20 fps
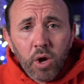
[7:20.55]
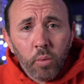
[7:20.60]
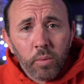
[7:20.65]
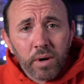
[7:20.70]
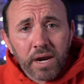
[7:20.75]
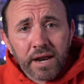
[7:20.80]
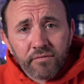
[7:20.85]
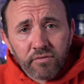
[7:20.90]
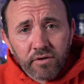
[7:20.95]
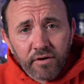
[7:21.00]

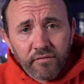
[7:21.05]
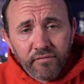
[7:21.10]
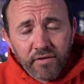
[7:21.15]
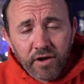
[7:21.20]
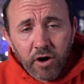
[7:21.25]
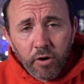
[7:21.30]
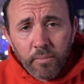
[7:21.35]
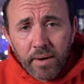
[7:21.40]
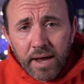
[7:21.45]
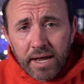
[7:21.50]
whenever it
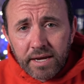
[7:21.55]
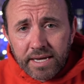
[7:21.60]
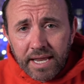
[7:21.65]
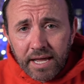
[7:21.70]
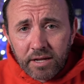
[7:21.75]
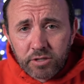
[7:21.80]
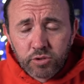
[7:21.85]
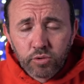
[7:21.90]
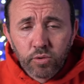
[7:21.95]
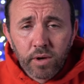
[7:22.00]
fell back
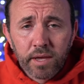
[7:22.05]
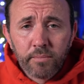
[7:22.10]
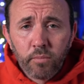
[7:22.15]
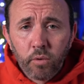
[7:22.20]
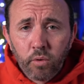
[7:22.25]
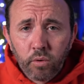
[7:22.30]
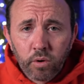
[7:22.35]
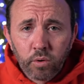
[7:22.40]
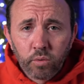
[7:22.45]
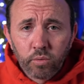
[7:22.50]
down to a
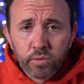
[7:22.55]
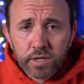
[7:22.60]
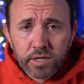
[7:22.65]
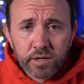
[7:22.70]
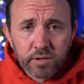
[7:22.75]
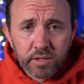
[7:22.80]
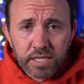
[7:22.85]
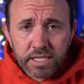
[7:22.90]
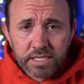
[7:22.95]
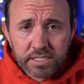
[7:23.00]
more
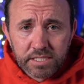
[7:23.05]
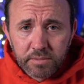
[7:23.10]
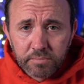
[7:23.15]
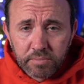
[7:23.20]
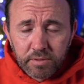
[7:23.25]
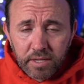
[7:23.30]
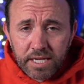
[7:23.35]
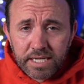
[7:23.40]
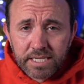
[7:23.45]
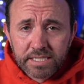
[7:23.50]
realistic
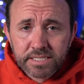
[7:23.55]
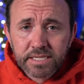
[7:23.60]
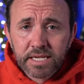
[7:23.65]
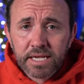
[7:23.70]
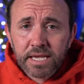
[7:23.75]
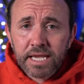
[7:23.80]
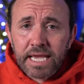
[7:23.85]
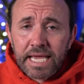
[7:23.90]
place.